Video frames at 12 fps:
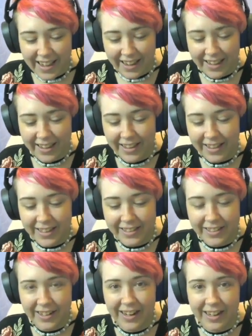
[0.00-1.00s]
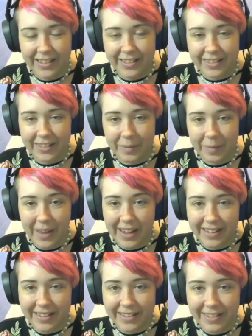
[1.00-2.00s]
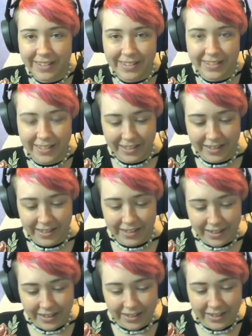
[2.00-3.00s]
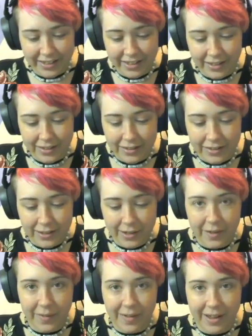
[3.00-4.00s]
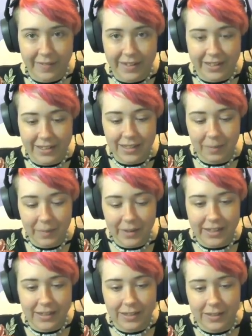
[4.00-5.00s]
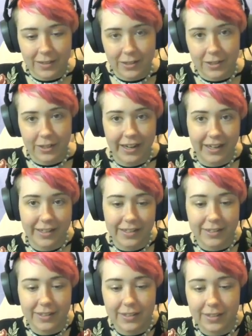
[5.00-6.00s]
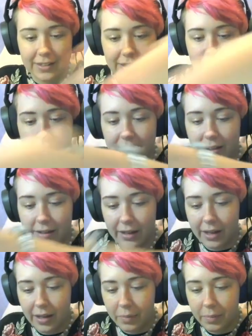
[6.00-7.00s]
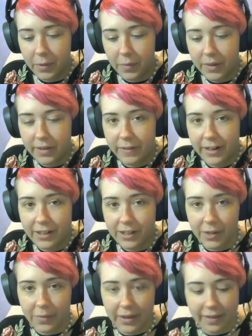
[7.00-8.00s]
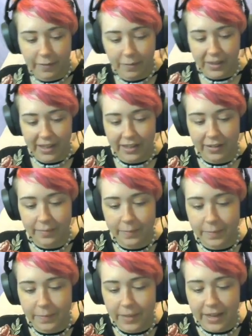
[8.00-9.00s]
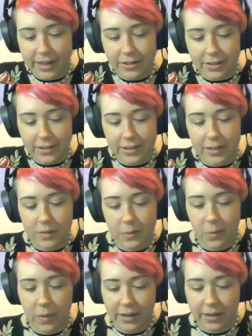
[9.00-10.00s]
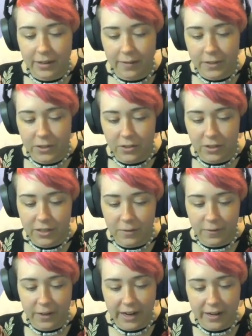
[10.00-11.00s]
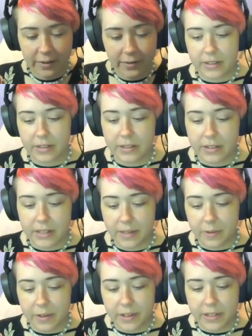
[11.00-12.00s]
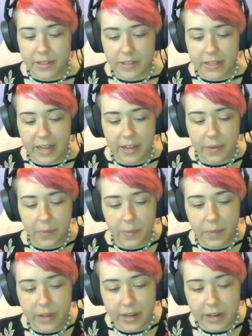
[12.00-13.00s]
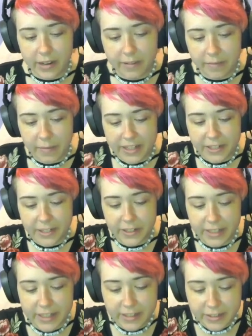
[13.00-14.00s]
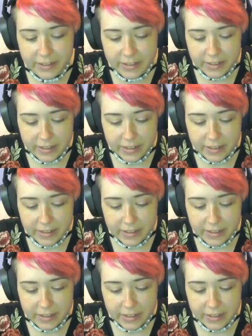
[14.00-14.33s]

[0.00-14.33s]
And then these are his little buttons. So I'm going to separate the two strings, put one farther away from me, and just use one of the strings for now. So I'm going to take one of my strings